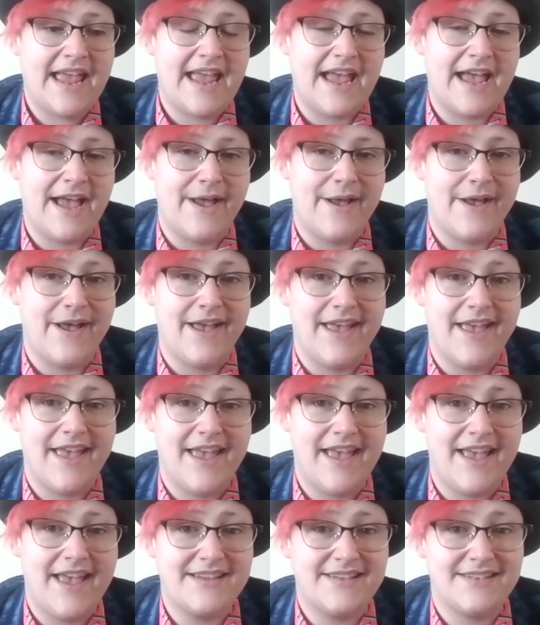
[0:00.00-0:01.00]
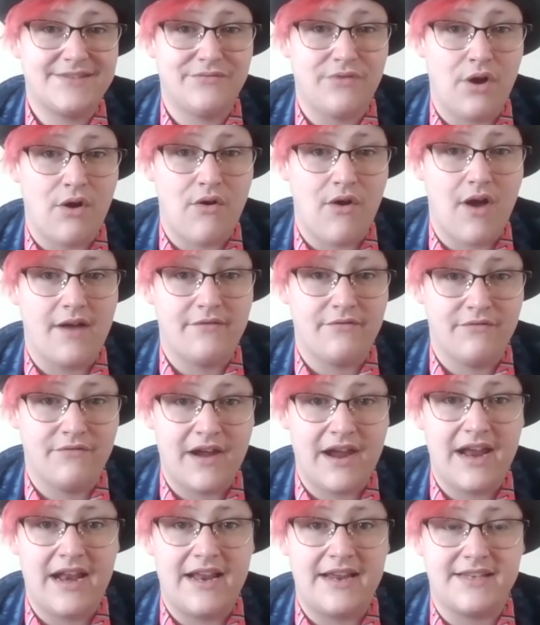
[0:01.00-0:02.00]
It's a
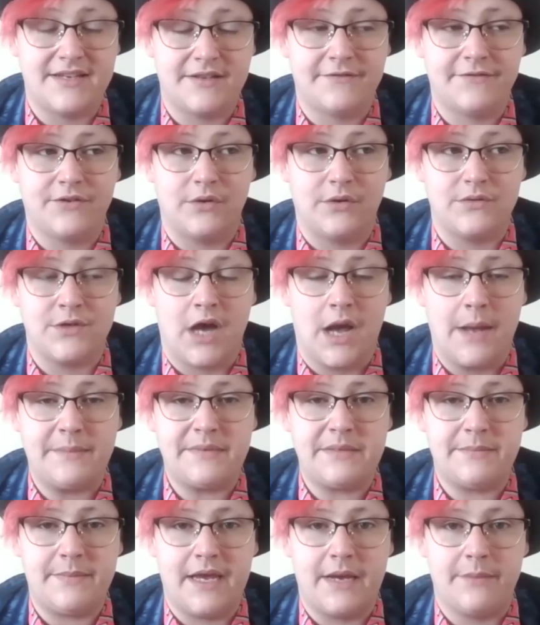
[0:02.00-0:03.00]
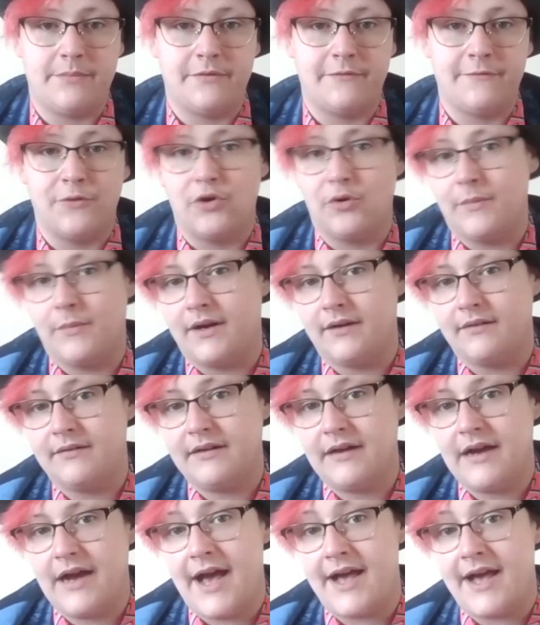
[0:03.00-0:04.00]
really difficult time to be a performer,
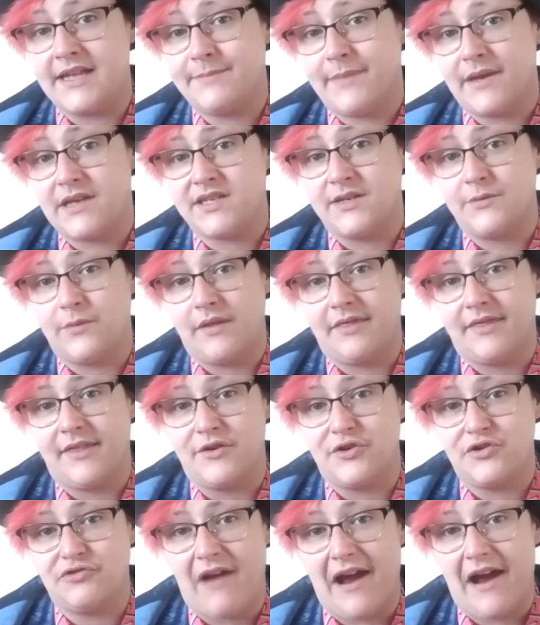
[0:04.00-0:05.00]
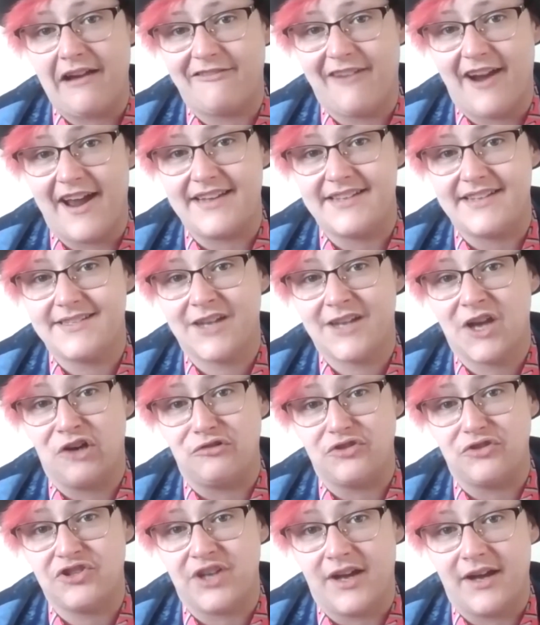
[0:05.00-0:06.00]
especially with the drag race
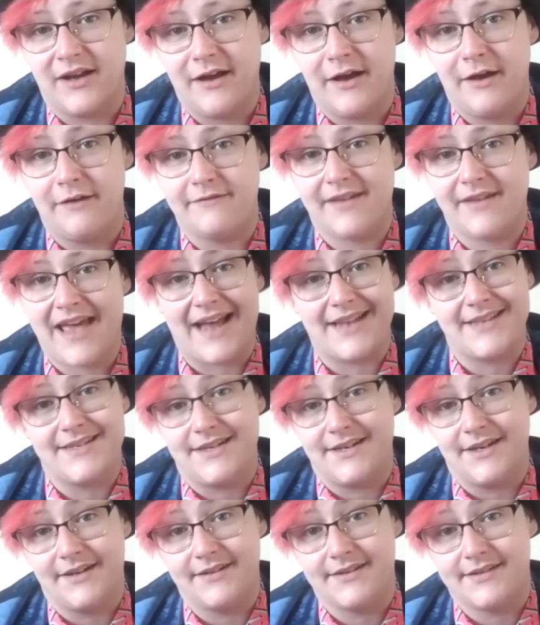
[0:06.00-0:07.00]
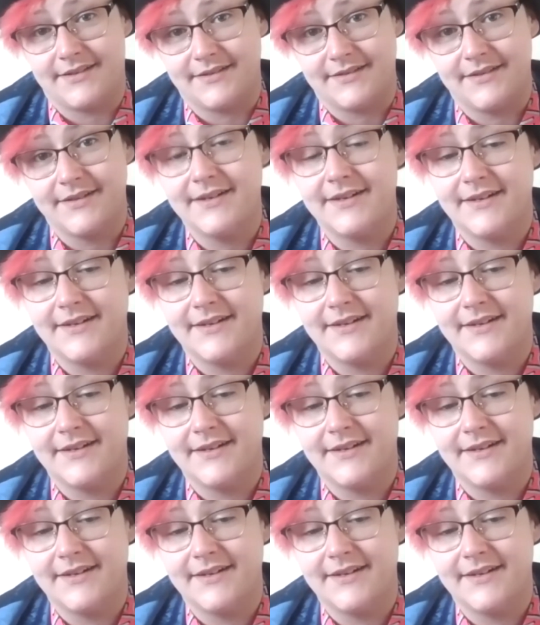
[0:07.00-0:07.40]
culture of cattiness,